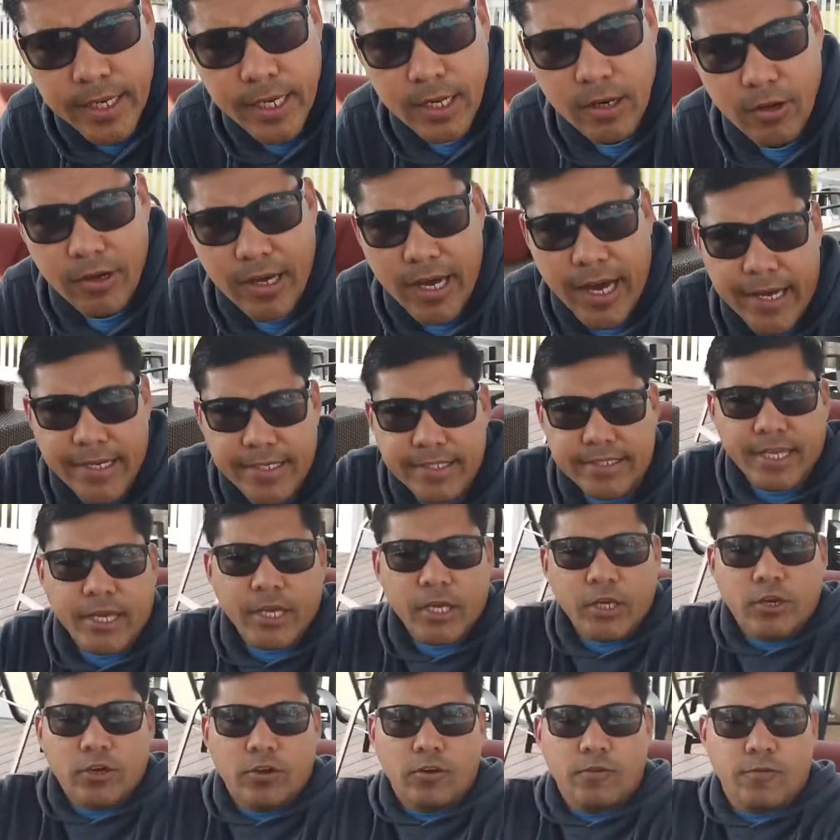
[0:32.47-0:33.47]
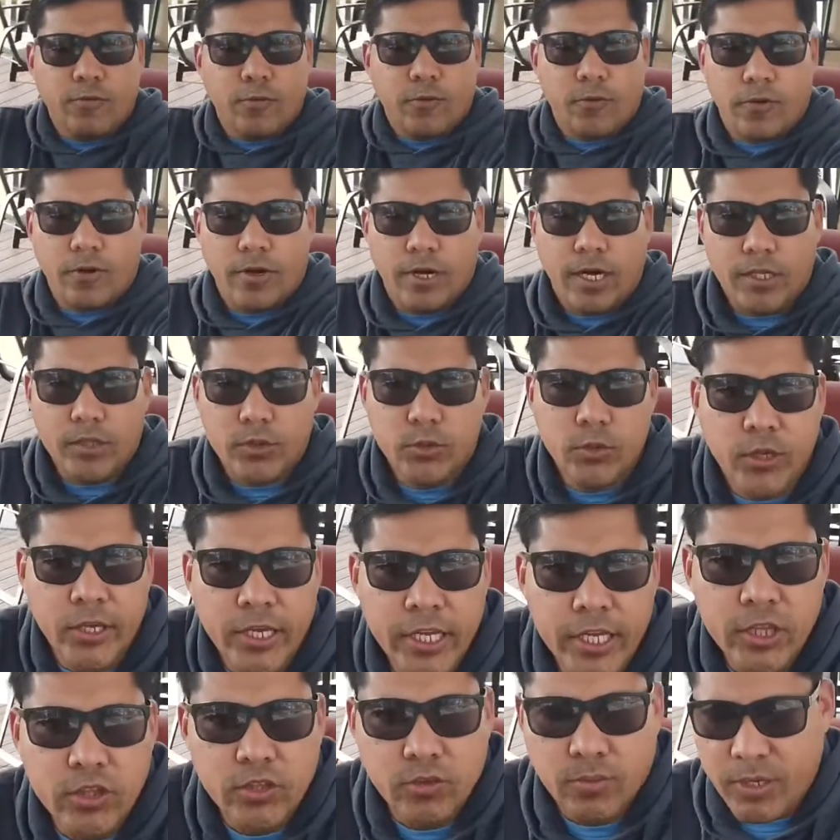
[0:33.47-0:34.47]
Hello guys, thank you for
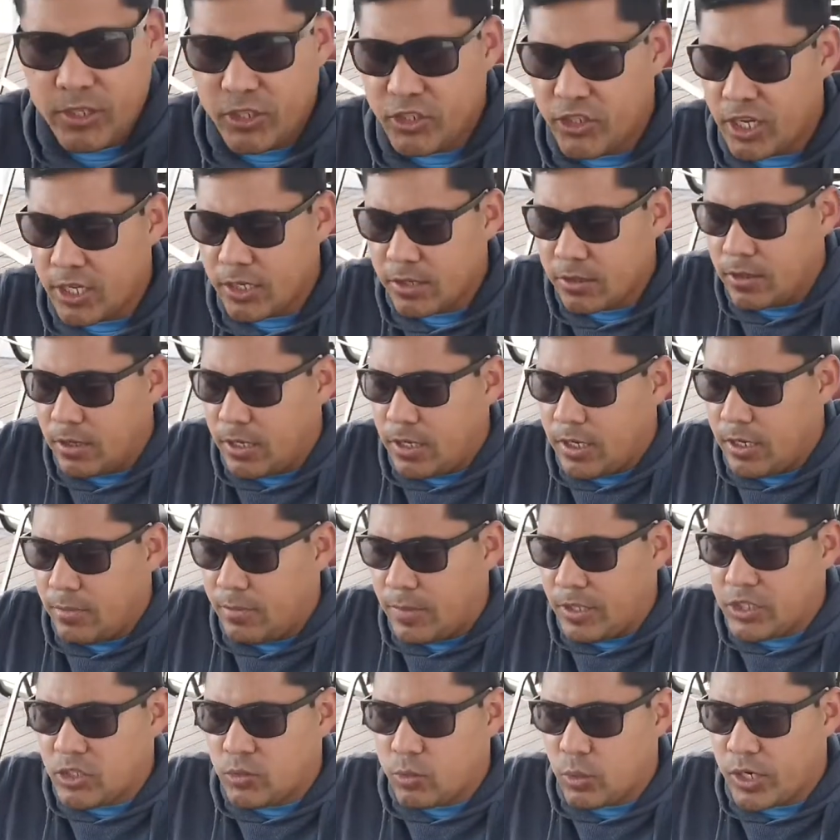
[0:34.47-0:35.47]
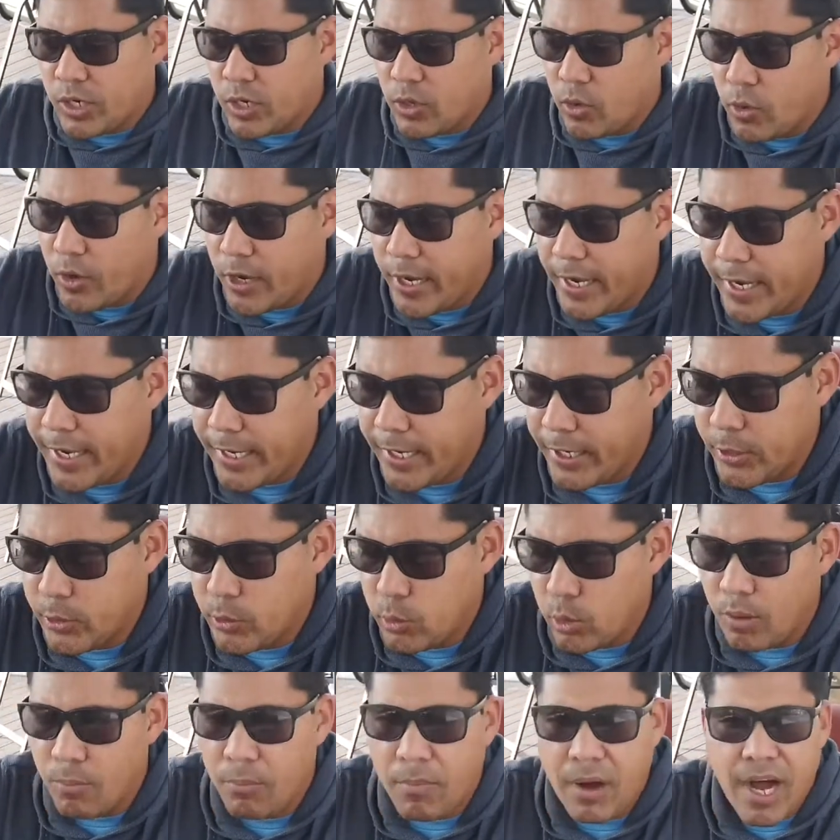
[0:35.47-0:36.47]
tuning in to my channel. I just want to go ahead and
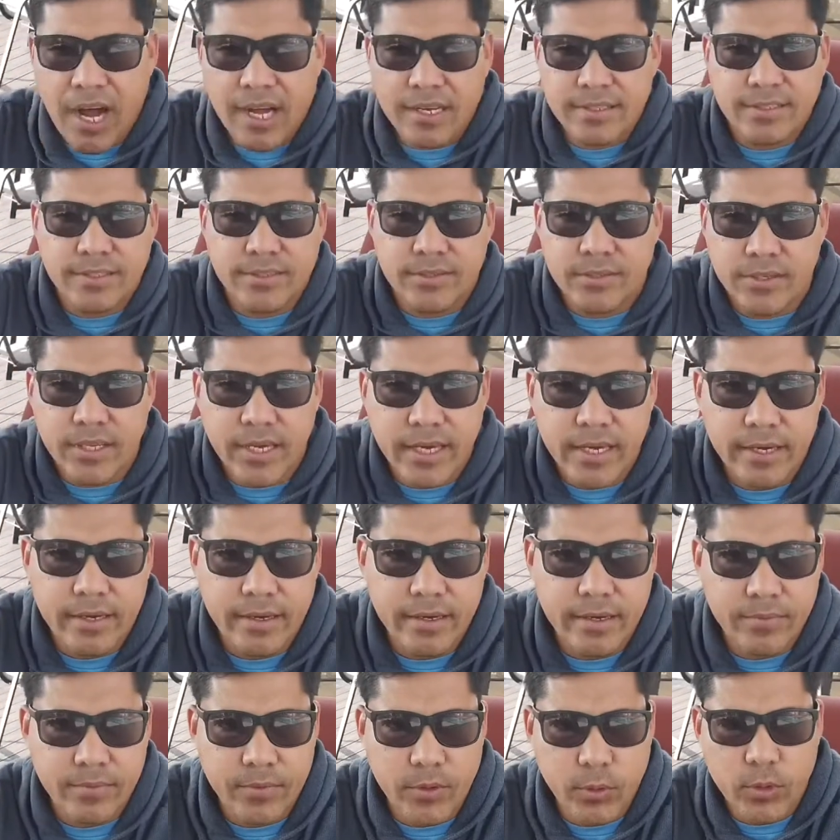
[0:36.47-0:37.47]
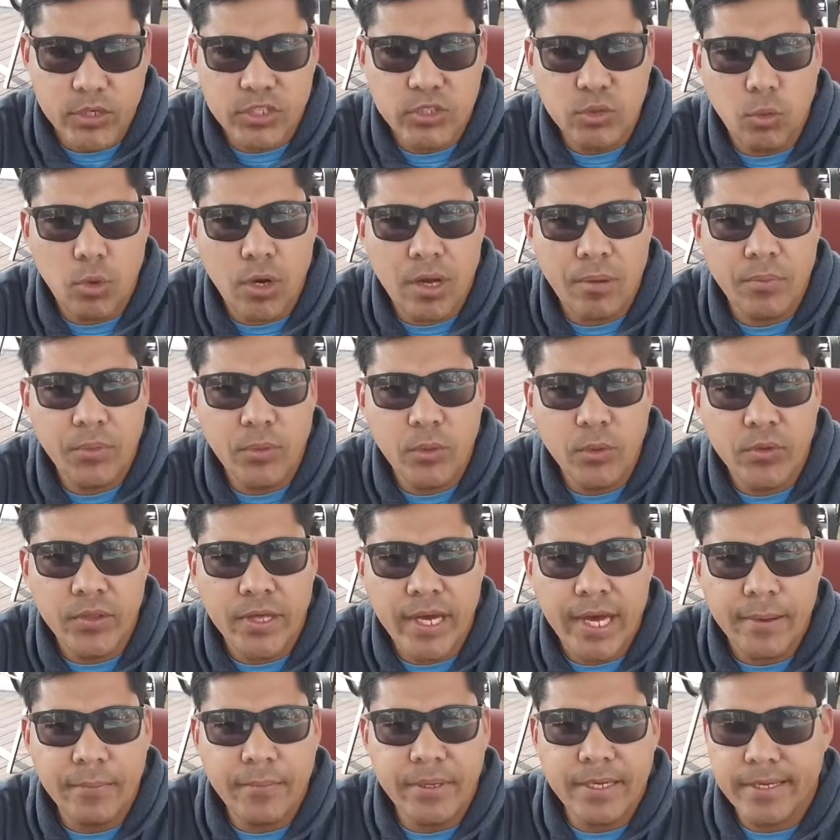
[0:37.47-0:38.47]
do unboxing today. The reason why I'm doing
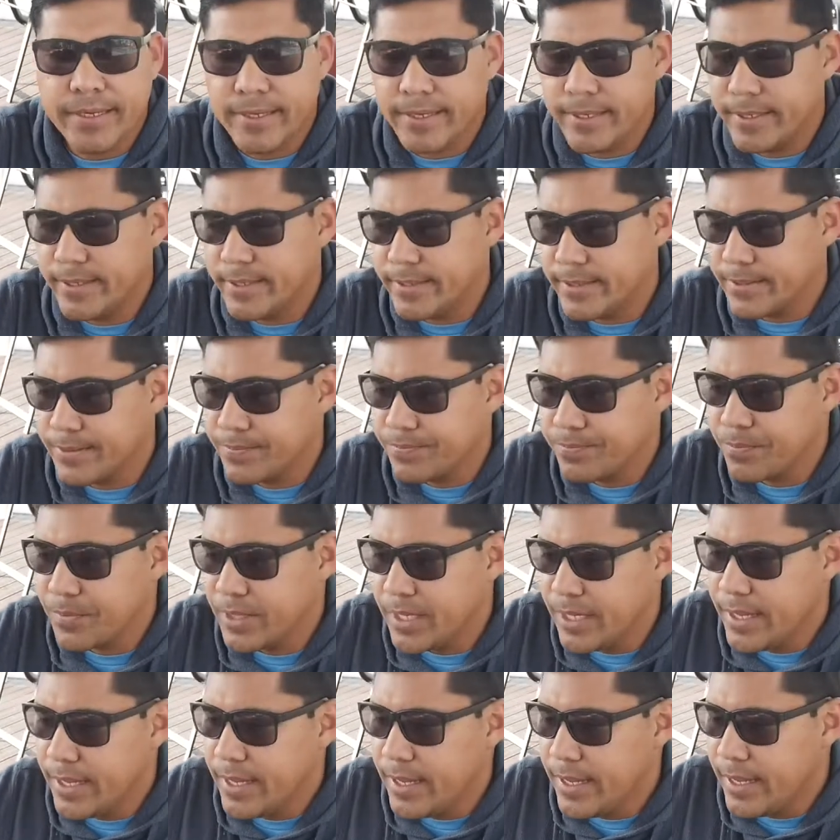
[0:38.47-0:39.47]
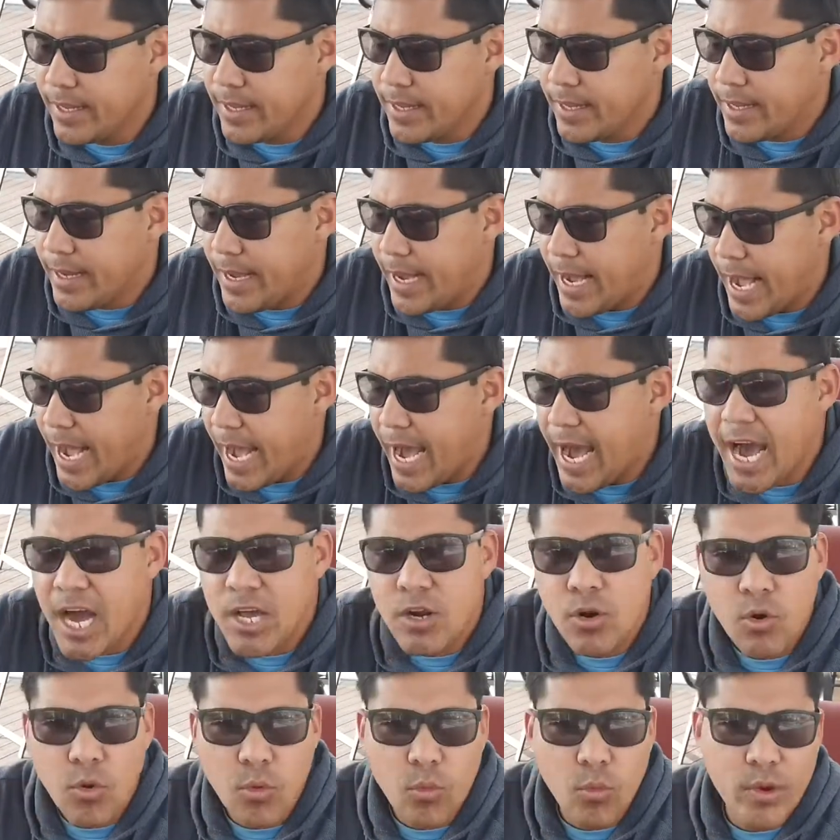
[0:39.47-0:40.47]
that because I
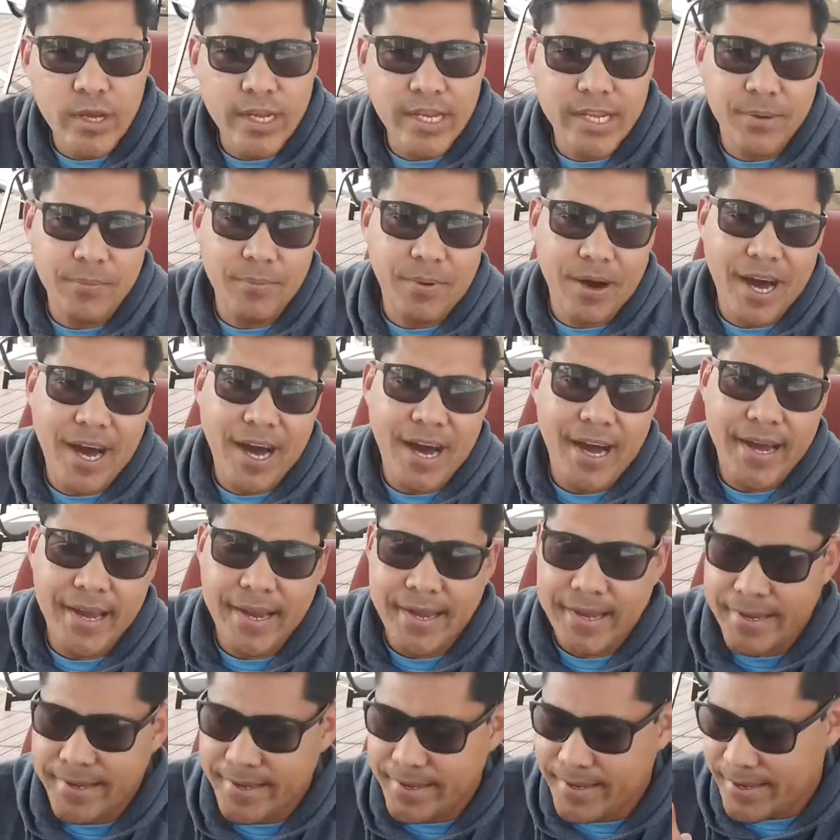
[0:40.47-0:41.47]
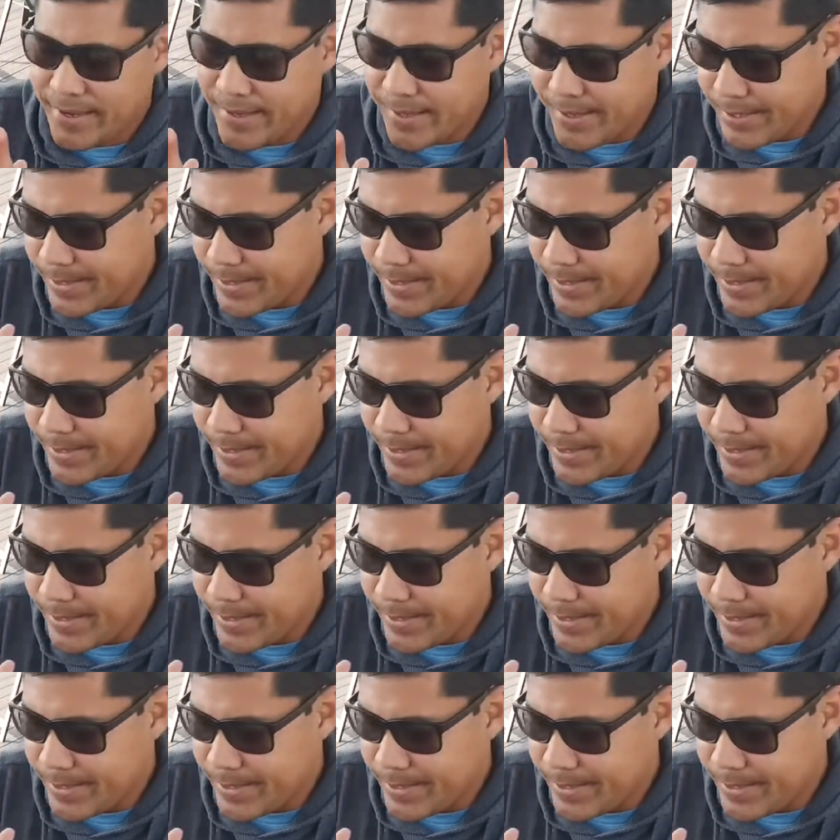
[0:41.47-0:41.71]
don't really buy